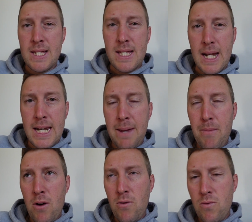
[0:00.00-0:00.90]
Sunday
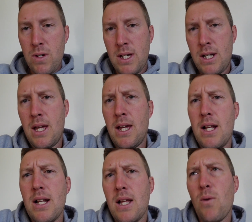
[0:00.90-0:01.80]
morning,
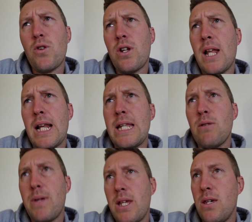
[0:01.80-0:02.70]
watching a
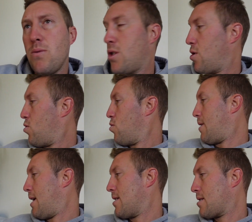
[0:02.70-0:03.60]
little bit of
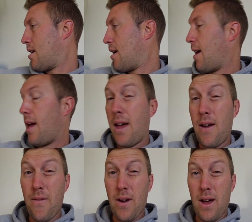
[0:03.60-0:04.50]
YouTube as I
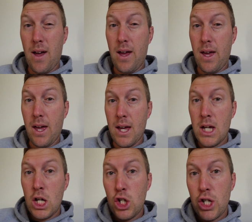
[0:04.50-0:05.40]
have a
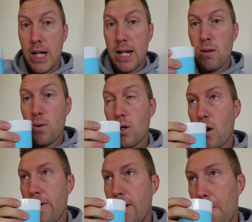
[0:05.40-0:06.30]
jiggy little
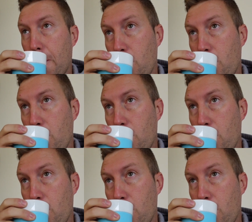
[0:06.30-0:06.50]
coffee.